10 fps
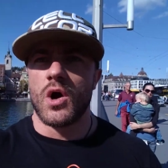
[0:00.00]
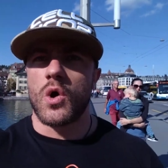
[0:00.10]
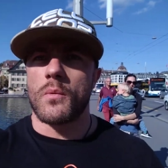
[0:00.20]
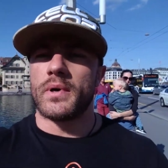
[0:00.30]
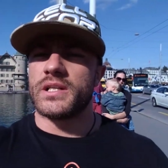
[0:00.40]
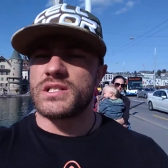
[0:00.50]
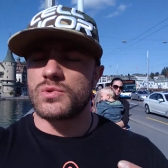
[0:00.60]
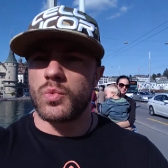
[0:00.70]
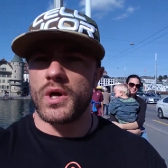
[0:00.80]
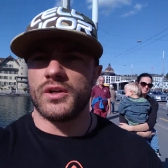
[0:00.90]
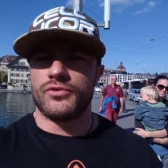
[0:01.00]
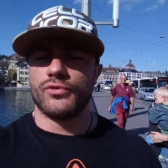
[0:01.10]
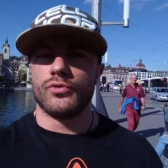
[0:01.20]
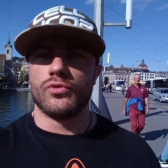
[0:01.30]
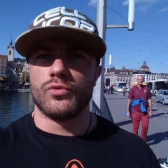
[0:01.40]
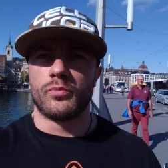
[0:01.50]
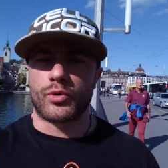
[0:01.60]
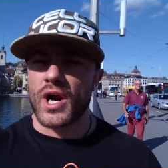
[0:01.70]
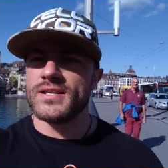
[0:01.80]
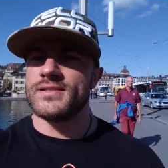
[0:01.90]
oh, but it's way too
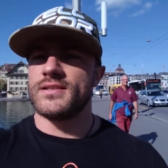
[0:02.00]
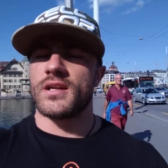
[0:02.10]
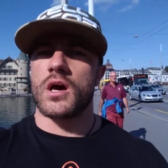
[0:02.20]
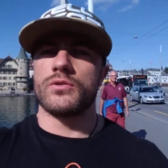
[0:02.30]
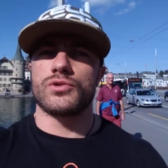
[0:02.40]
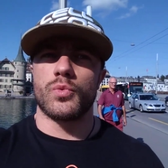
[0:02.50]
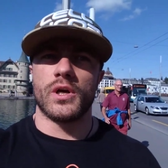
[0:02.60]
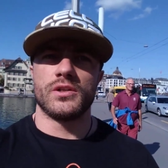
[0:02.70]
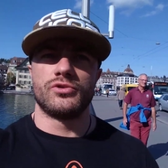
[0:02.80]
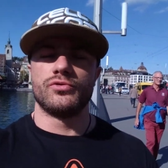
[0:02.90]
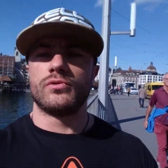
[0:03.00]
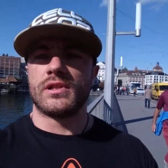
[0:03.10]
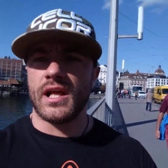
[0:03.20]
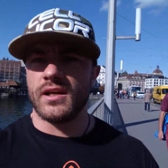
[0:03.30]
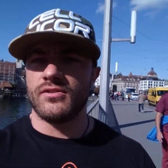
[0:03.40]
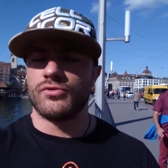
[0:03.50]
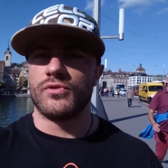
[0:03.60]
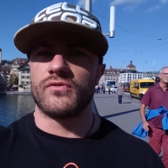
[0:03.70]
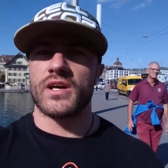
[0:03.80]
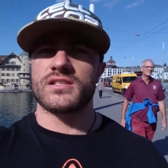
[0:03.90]
pricey now, it's way too late to
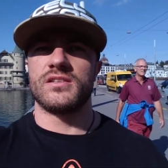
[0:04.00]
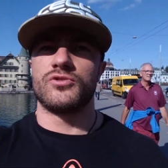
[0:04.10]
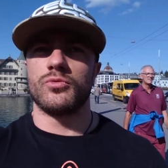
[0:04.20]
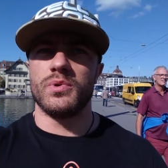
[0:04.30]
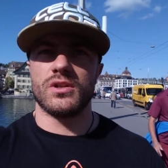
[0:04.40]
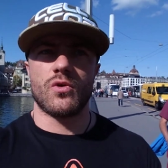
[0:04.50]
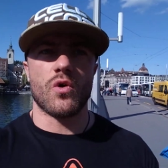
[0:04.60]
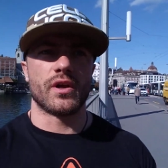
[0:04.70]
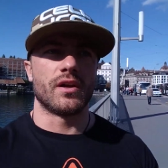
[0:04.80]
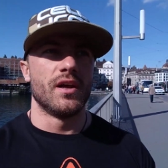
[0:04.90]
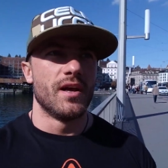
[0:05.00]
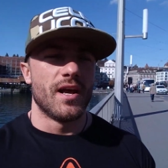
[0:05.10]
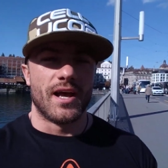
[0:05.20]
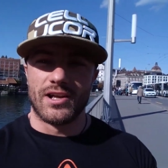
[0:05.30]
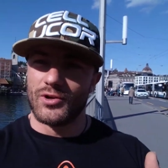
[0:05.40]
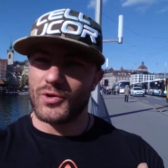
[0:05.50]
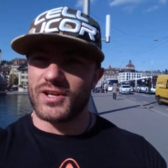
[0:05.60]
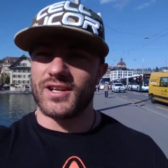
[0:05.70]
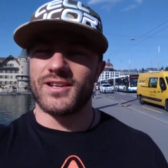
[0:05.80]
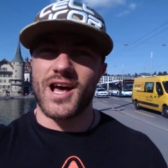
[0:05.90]
invest into Bitcoin. And look
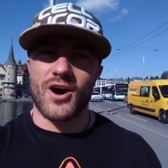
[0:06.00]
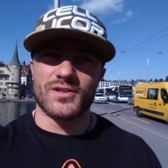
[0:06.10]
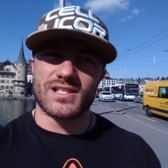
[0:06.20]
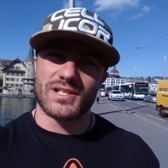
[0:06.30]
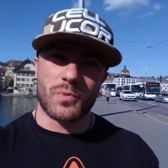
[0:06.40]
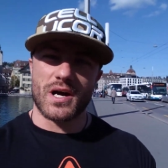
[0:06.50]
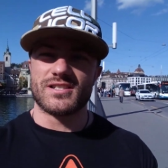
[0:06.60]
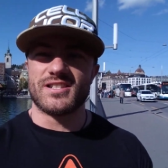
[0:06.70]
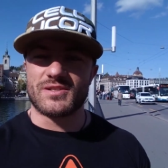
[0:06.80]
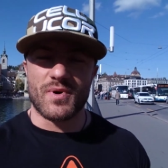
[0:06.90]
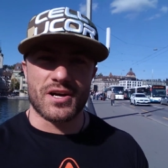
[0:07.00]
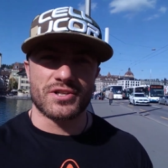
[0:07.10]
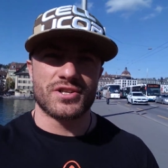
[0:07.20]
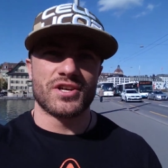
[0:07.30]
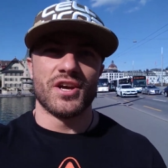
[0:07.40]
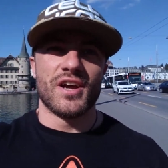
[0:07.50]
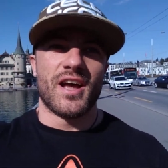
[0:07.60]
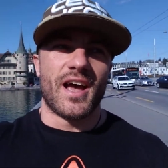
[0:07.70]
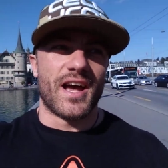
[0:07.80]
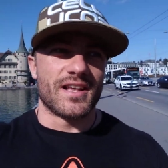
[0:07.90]
at it now, it's twice as much.
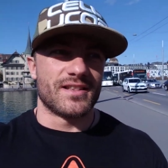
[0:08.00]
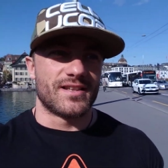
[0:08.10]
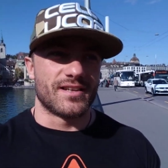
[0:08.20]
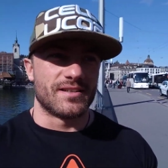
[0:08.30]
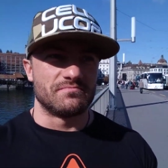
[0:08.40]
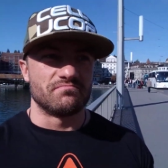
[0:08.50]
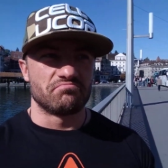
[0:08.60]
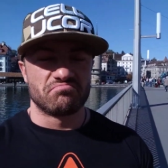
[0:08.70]
And um,